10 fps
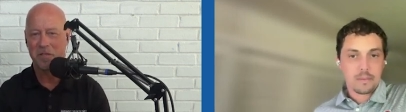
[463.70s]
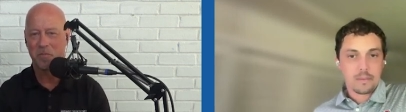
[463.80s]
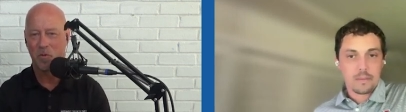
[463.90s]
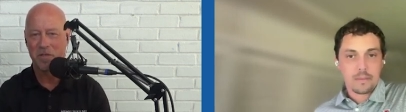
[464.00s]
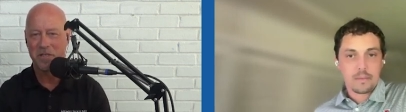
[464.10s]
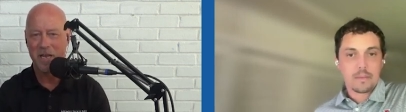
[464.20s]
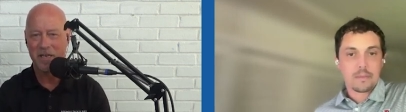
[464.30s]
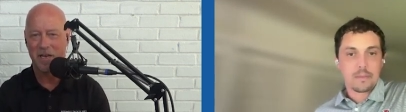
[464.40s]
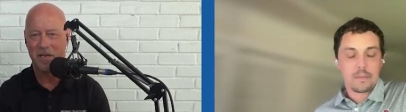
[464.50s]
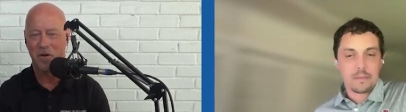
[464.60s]
Speaker 1: Sports
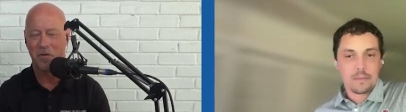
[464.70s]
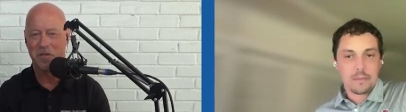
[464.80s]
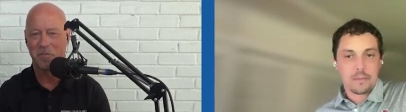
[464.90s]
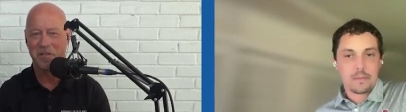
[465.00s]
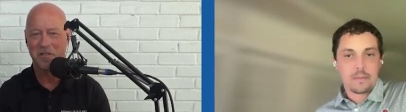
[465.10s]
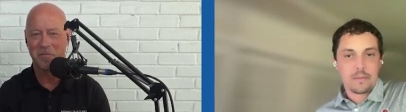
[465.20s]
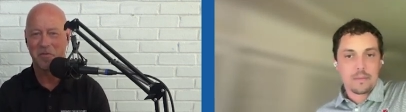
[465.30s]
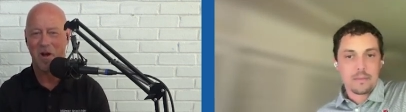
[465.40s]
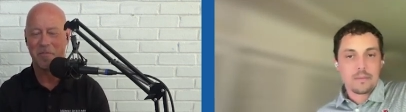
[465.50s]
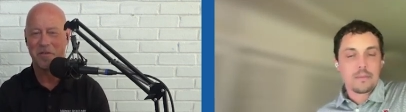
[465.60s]
Net. I encourage you, please
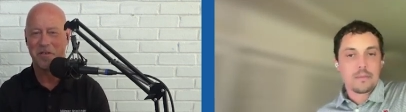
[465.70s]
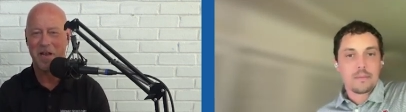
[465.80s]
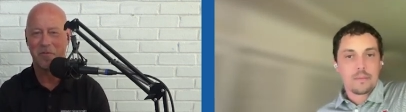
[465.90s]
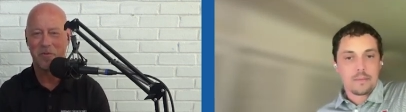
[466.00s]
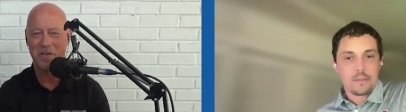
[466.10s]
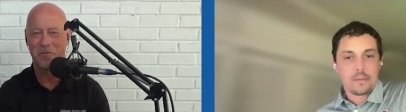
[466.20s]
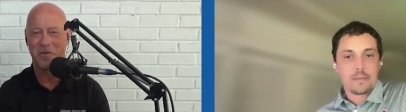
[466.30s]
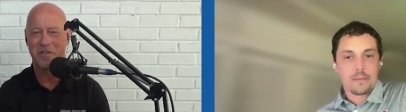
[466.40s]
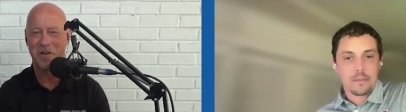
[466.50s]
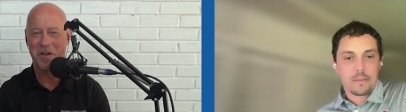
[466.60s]
subscribe to the channel. We
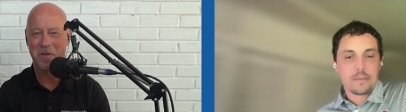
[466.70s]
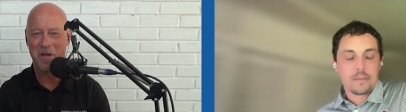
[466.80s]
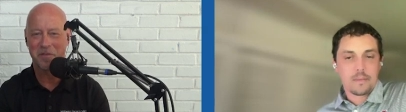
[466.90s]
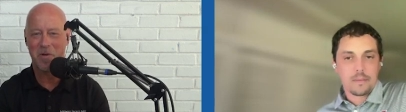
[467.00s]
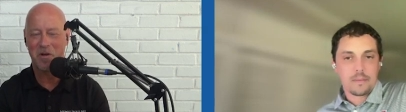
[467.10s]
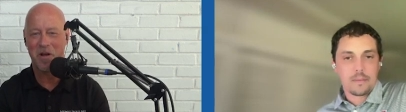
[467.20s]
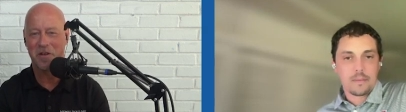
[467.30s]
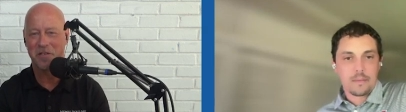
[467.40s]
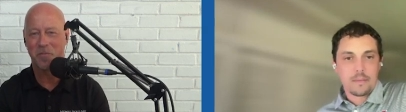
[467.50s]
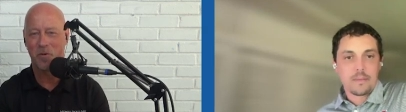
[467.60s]
enjoy talking about small
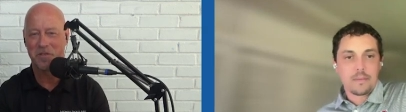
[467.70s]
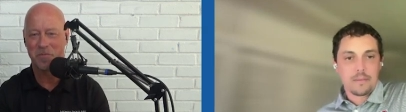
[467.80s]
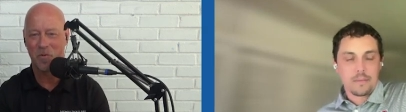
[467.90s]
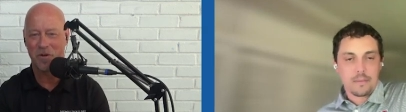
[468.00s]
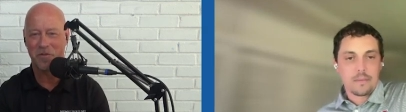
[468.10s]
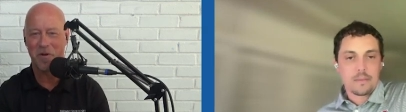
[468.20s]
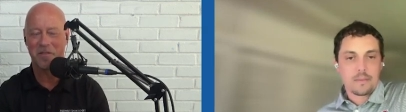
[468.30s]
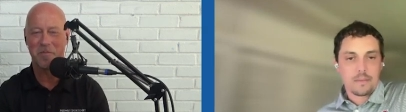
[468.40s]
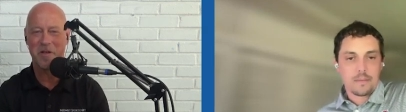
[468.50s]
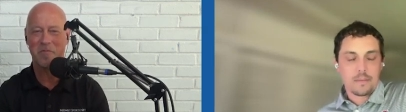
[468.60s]
college sports and more
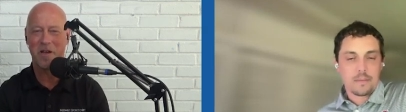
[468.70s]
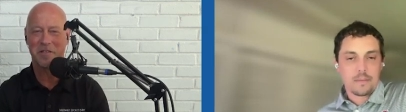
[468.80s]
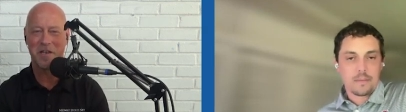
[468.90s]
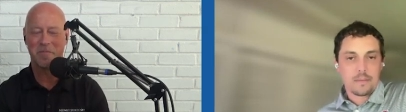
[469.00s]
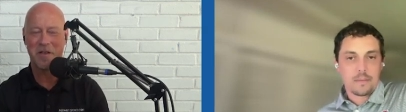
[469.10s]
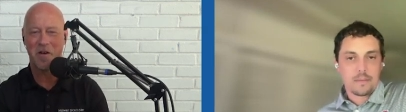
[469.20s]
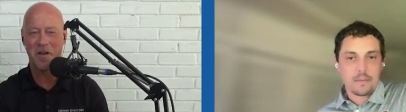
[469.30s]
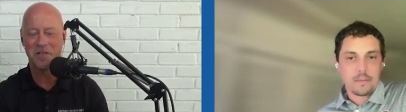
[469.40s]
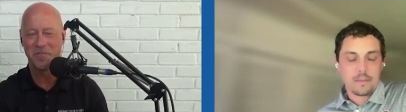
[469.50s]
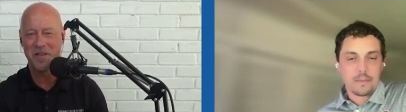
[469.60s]
throughout the Midwest and
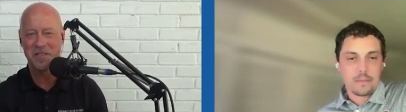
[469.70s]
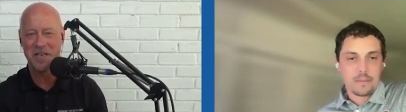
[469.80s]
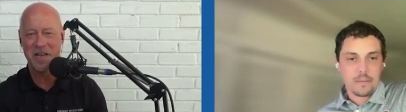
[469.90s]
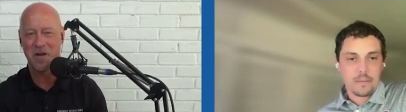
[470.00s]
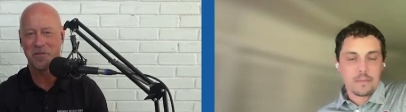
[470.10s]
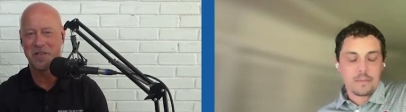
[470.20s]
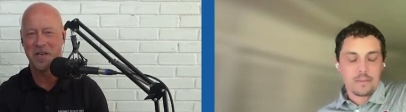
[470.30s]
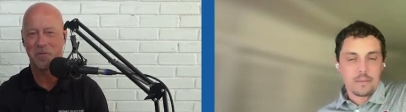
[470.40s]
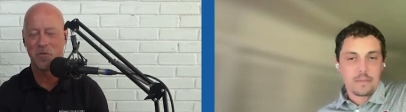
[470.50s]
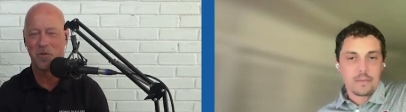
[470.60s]
beyond. Visiting now with
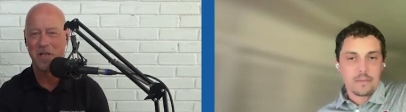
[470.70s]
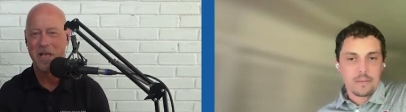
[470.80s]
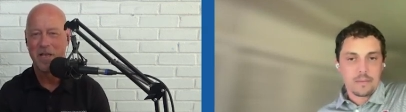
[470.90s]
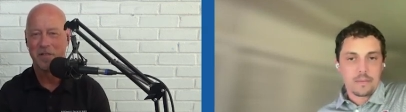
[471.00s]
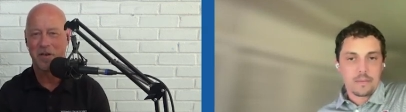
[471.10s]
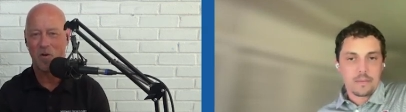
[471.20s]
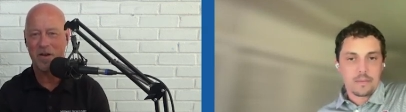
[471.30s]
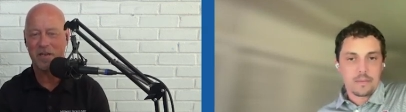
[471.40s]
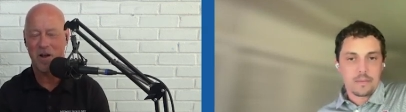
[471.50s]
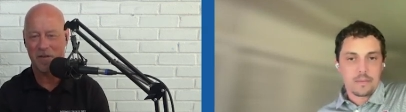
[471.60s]
Nik Rule, the
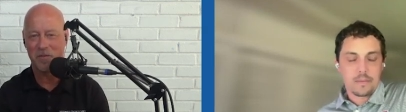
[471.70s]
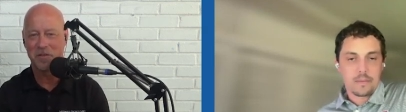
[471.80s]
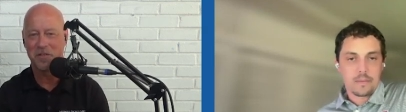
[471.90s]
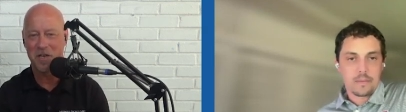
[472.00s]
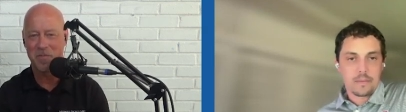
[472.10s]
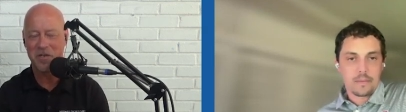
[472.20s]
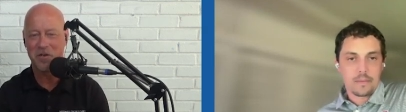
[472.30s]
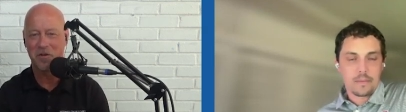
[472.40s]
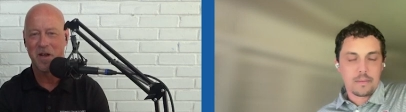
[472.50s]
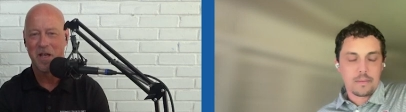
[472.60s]
current conference commissioner